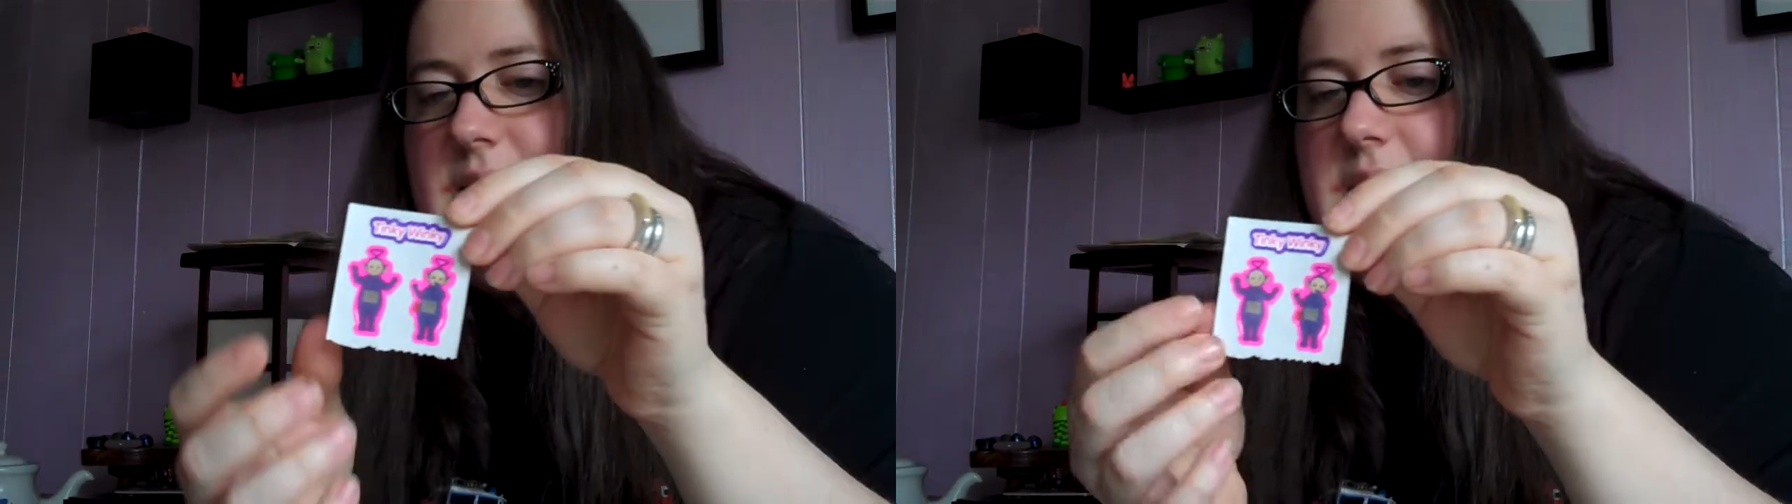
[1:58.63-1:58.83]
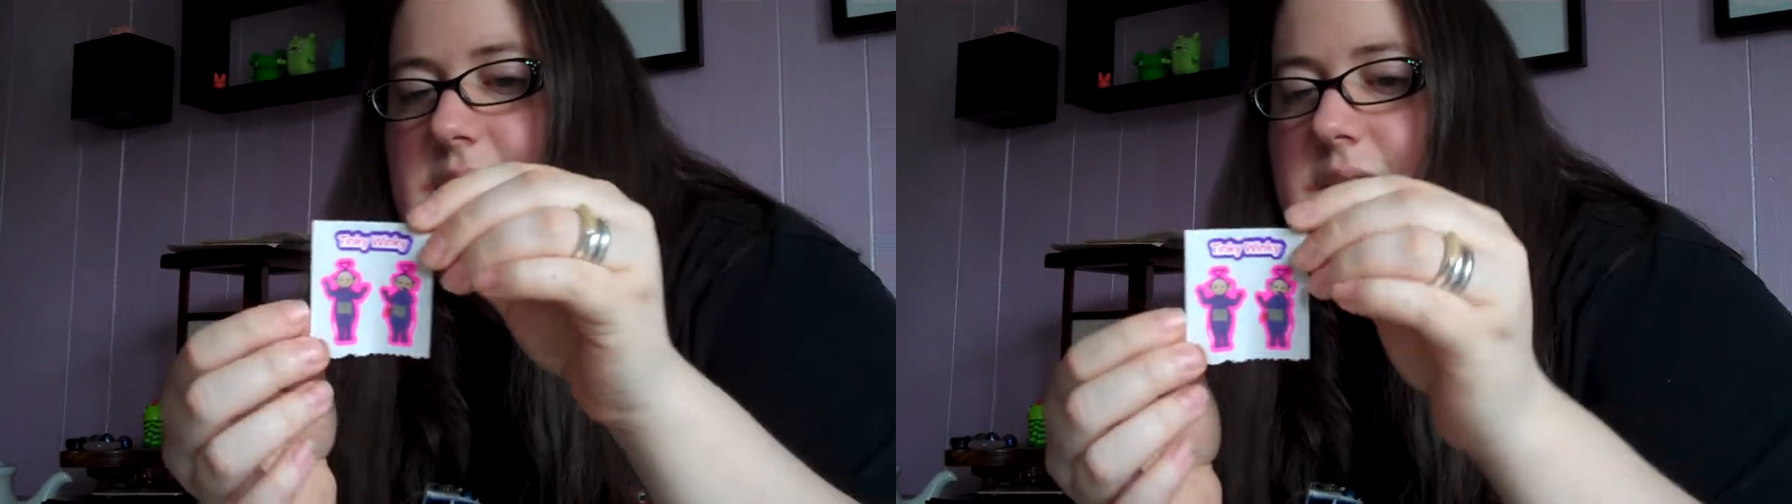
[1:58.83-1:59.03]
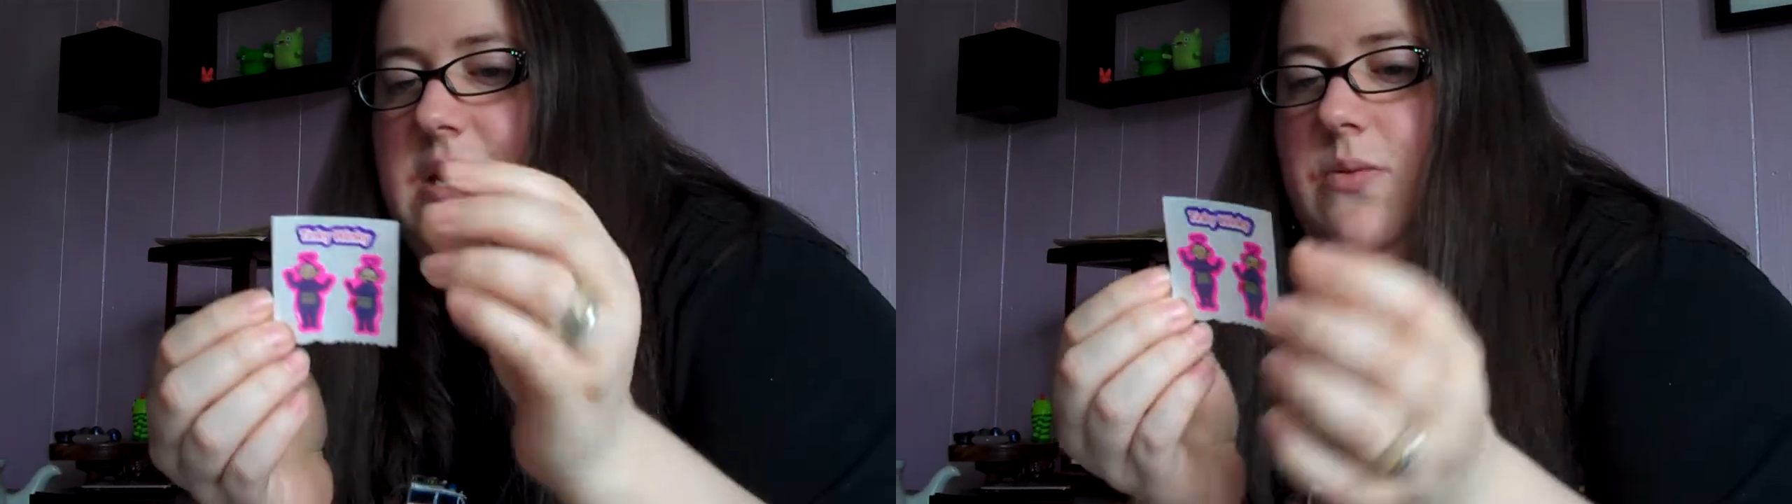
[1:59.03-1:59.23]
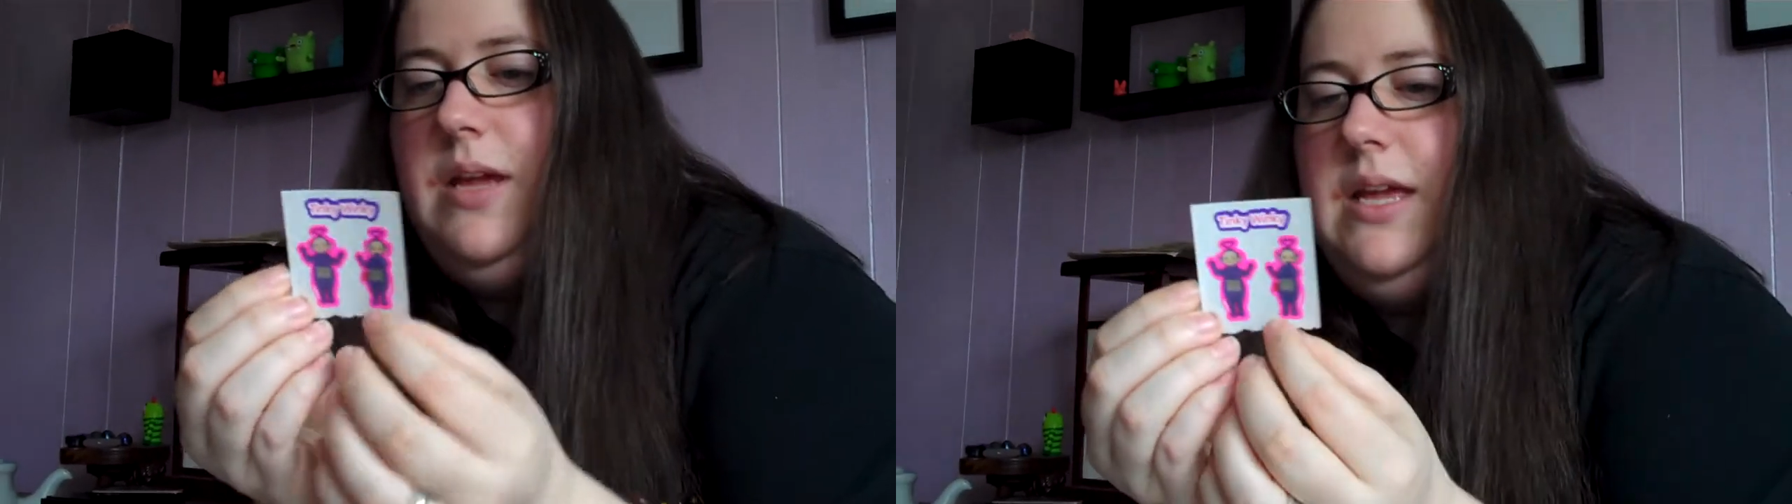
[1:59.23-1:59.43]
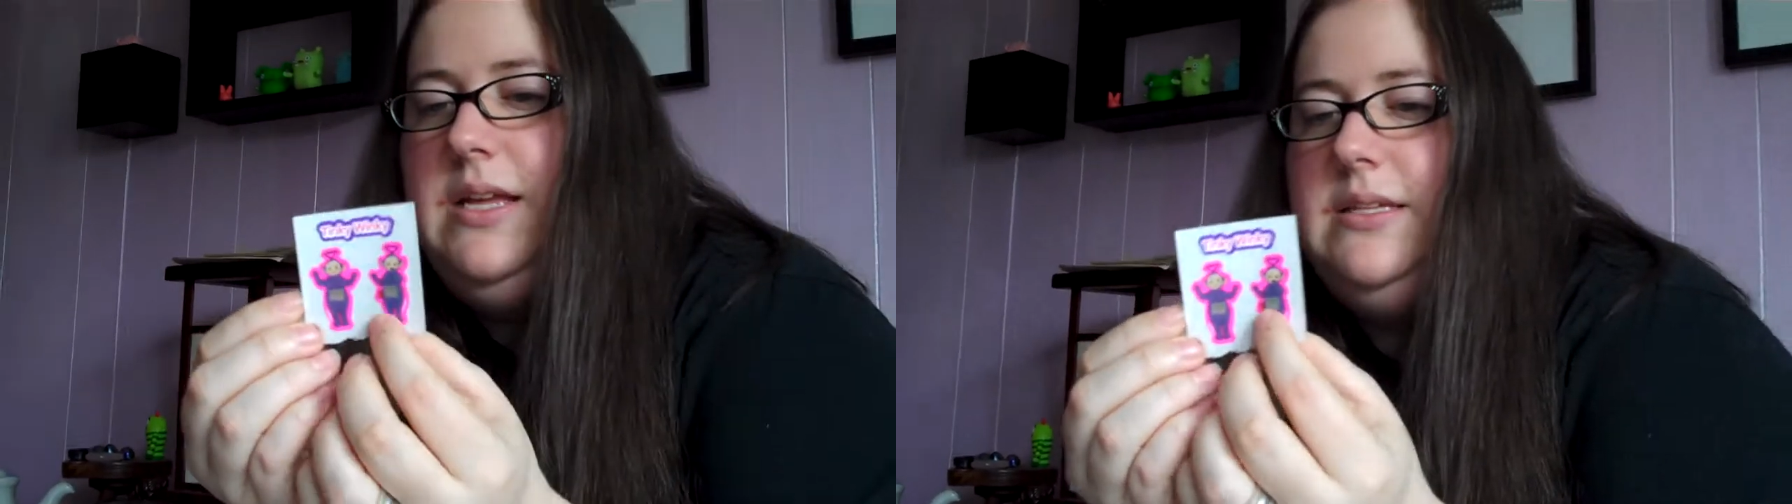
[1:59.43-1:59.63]
see Tinky
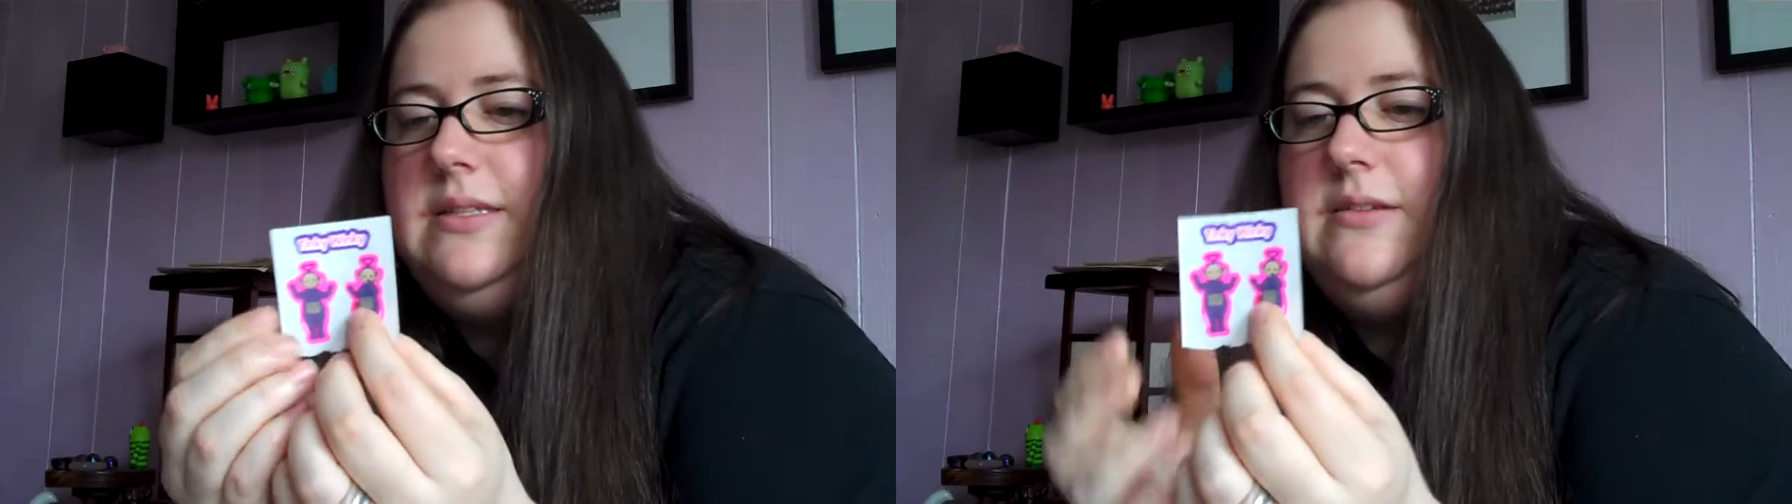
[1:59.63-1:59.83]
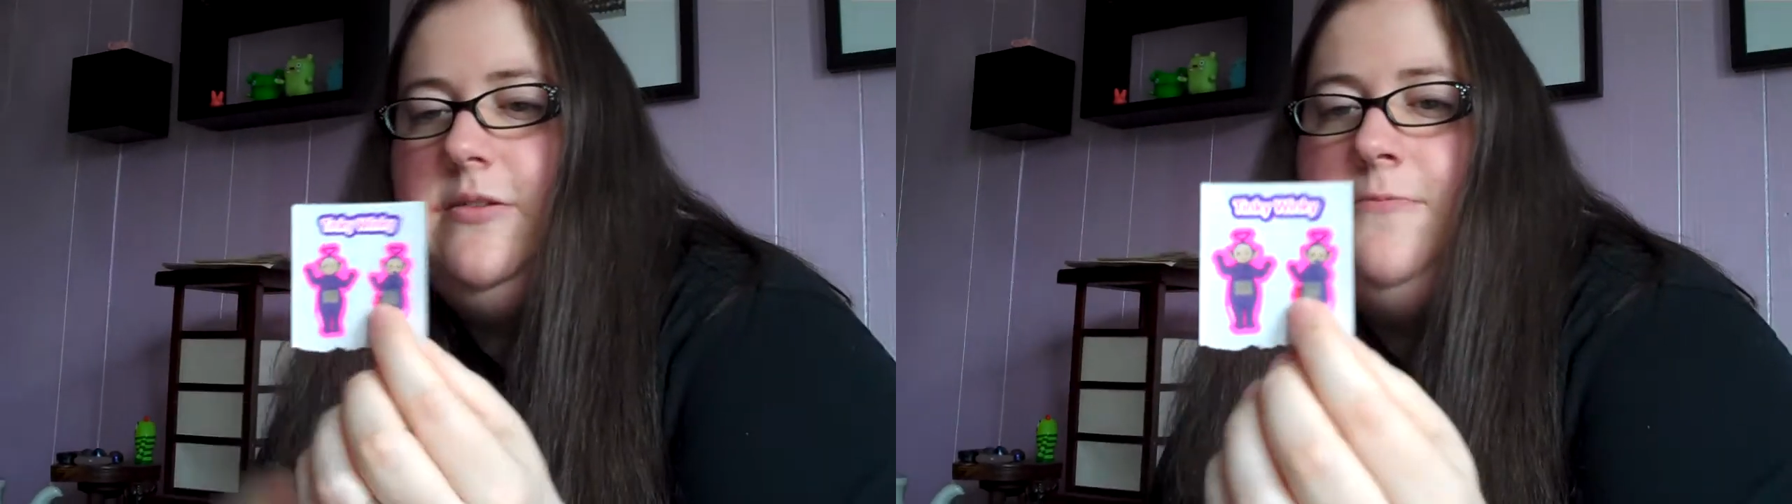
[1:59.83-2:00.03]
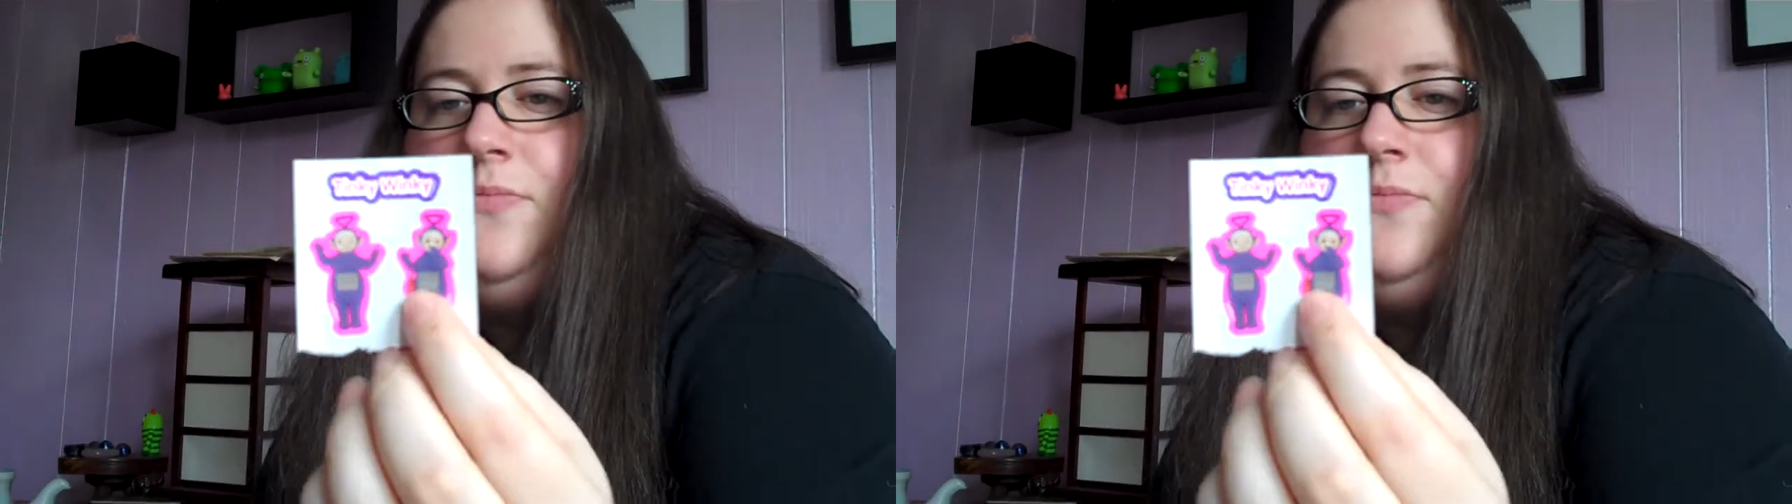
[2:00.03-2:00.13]
Winky's